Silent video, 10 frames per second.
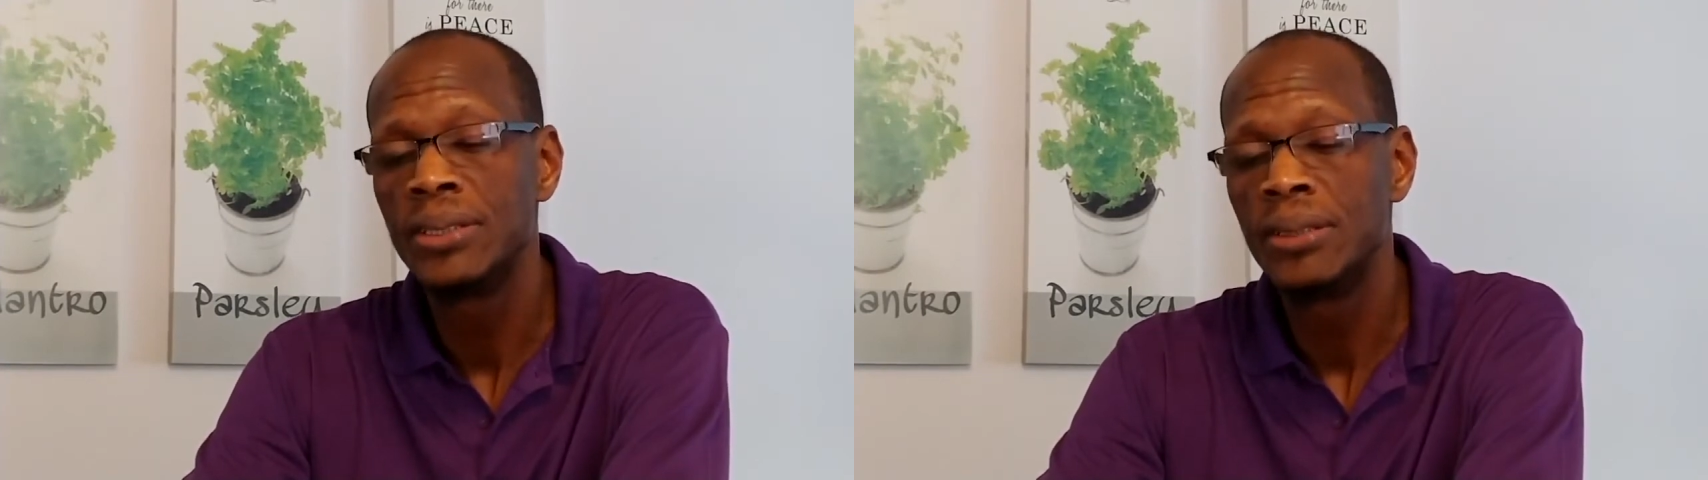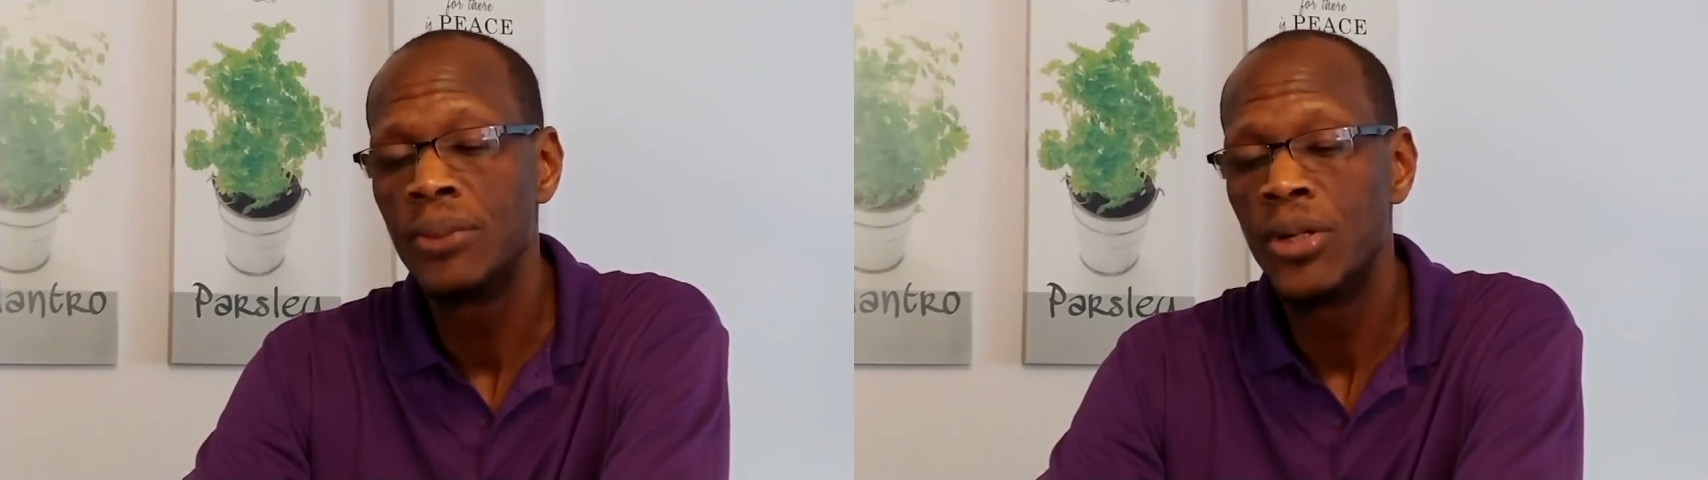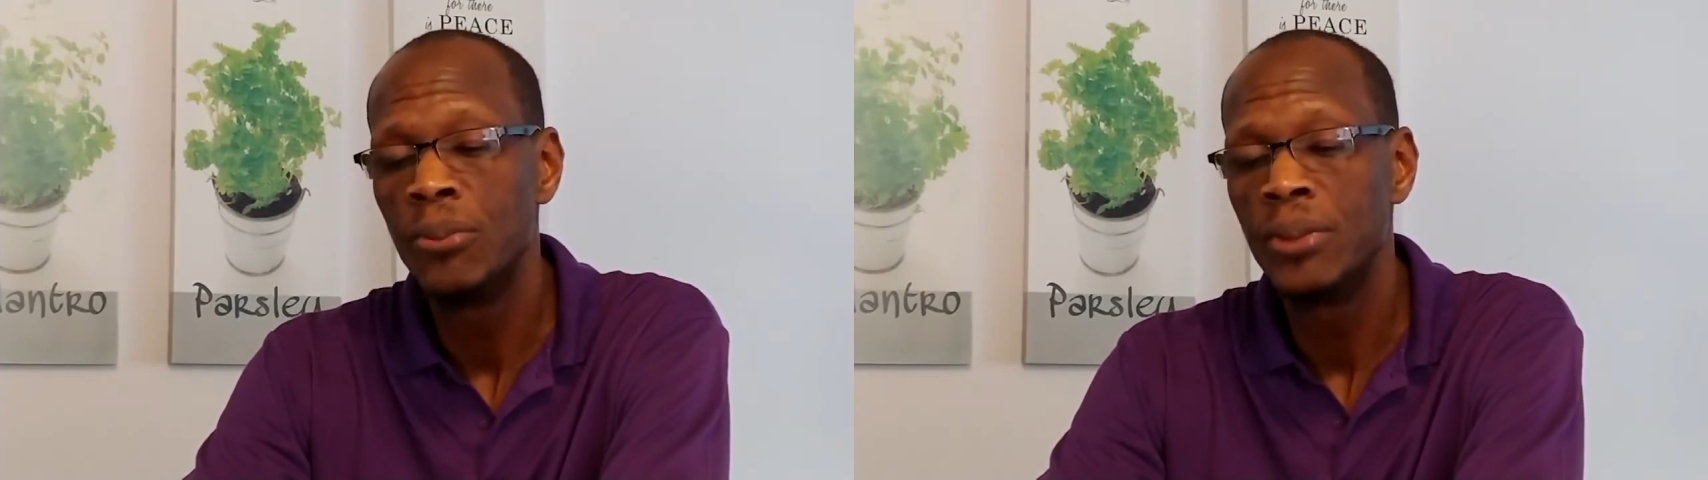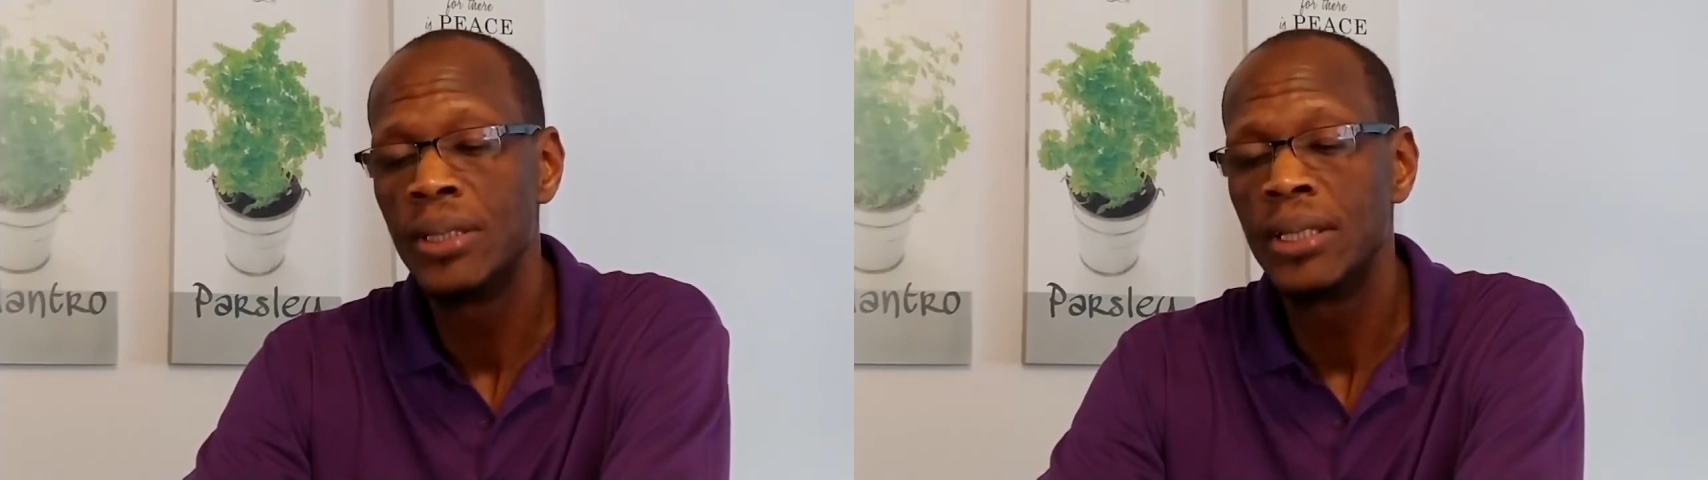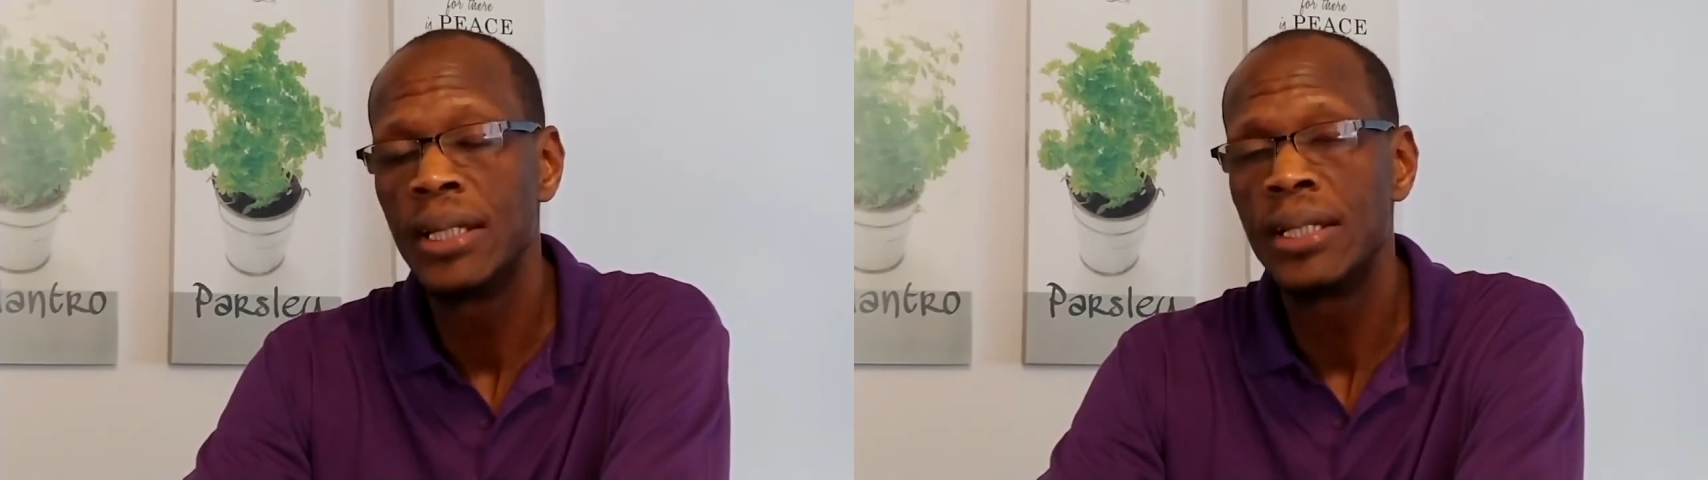openly
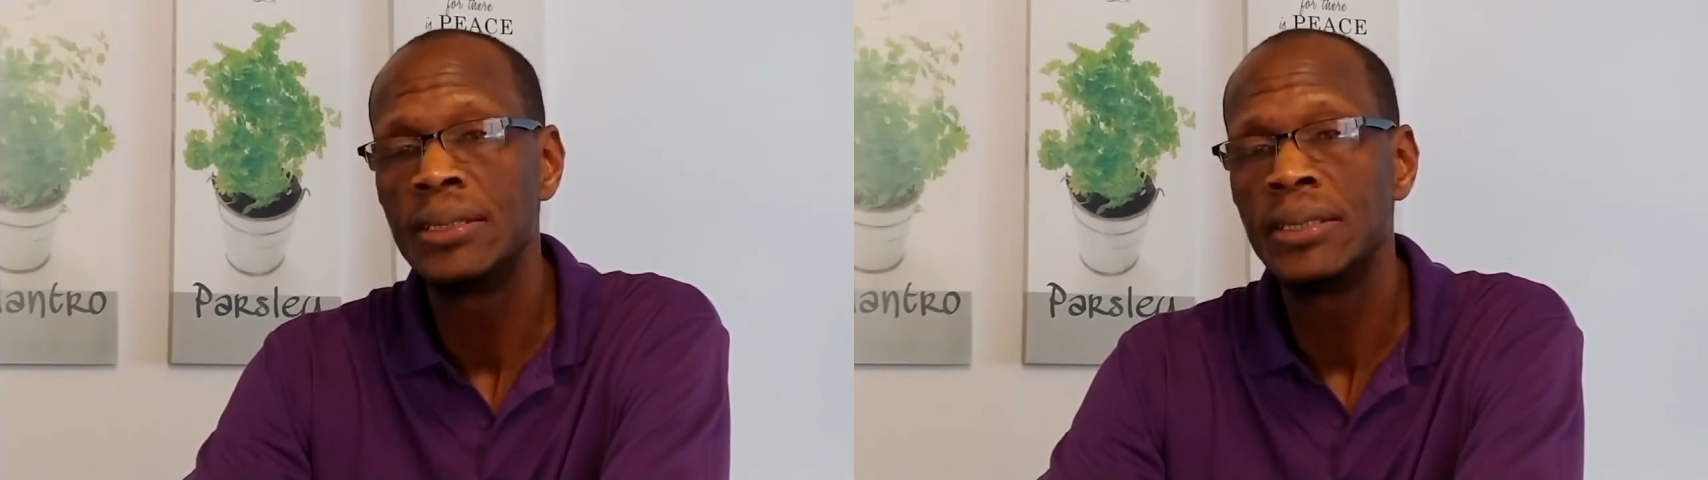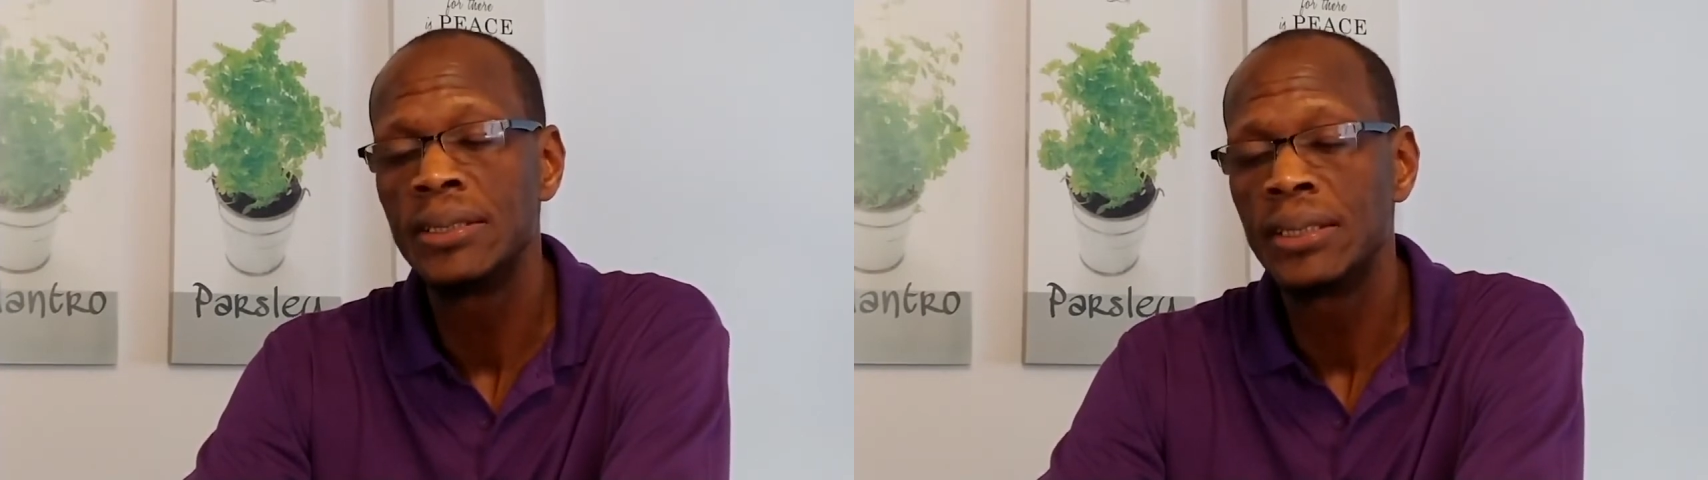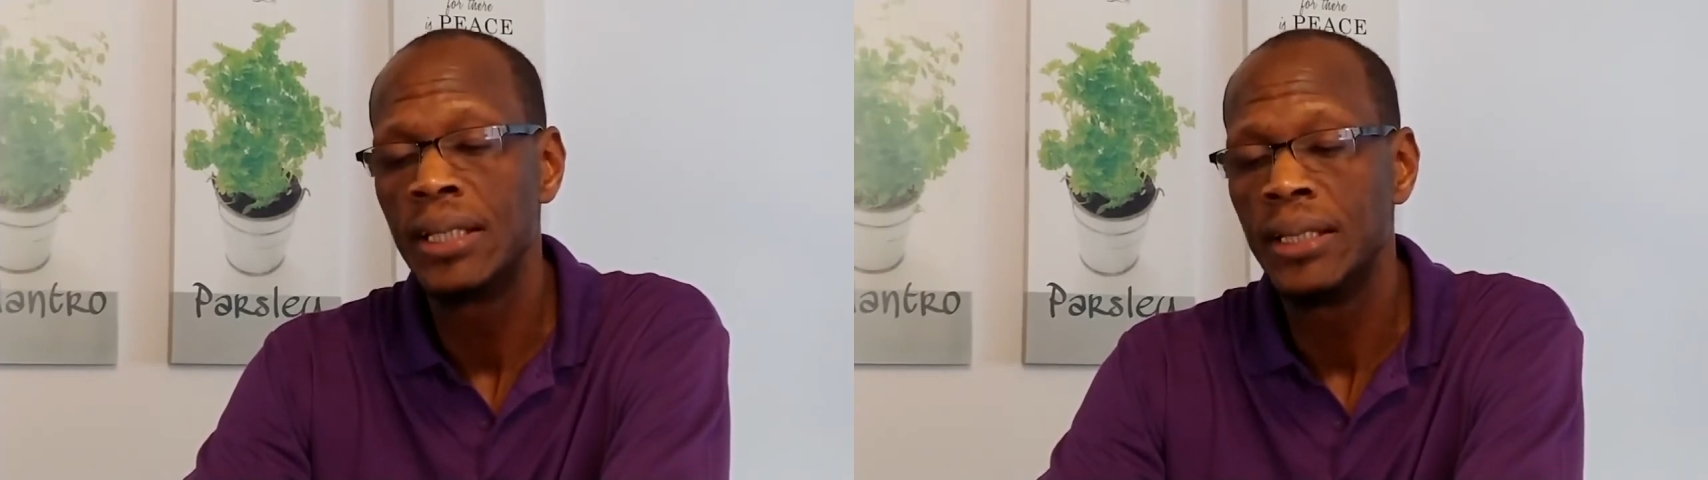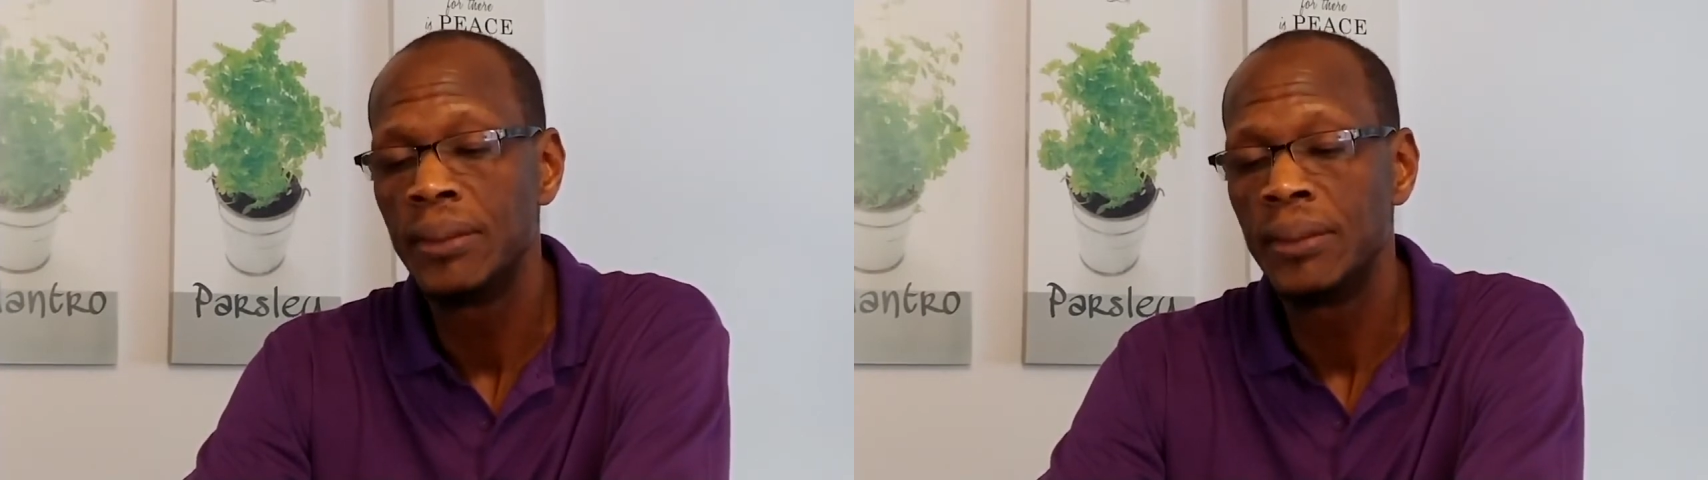as his son.